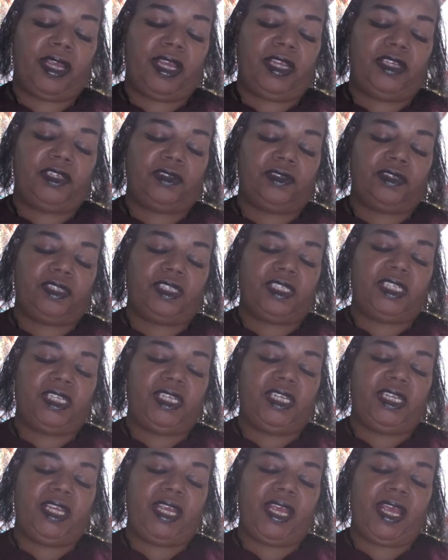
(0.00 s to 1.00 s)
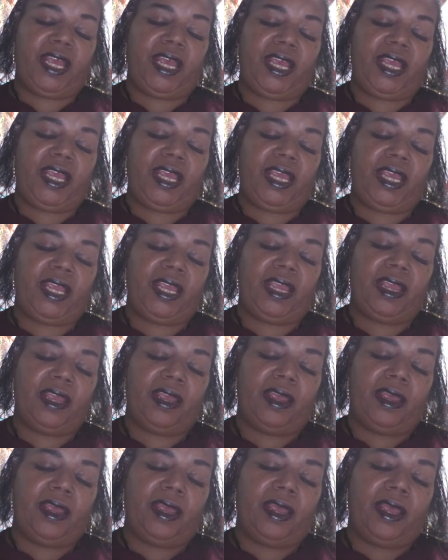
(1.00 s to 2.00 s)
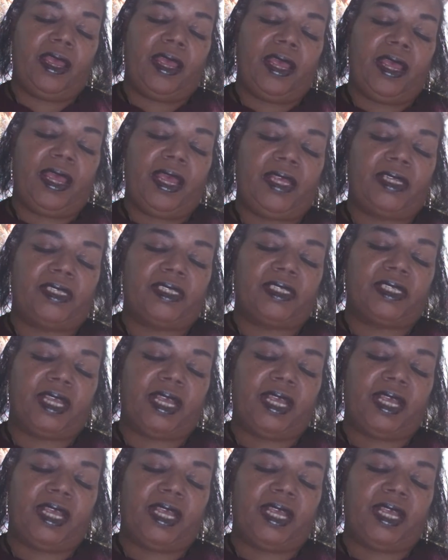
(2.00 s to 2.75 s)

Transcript: Angel C A S